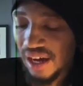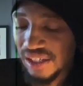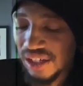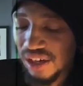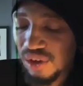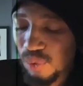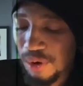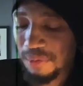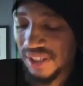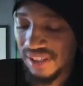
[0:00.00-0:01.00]
A young
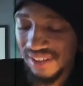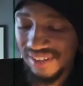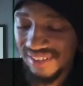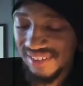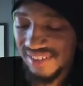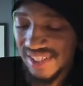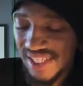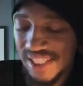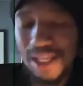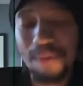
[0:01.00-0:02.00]
woman
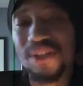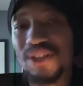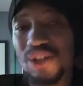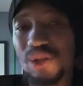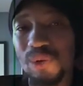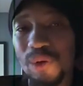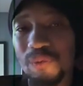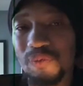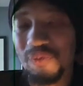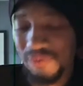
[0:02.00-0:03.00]
stepped into the
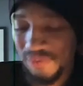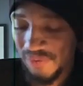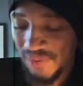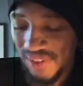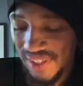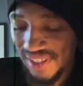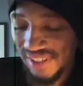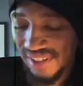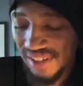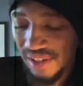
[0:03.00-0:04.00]
room,
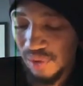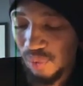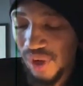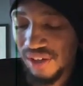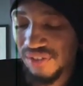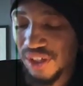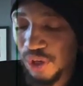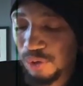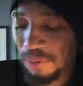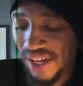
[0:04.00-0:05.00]
one of the
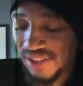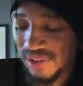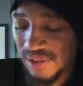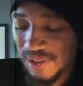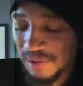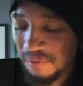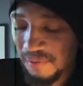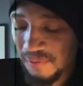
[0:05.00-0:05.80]
note passers.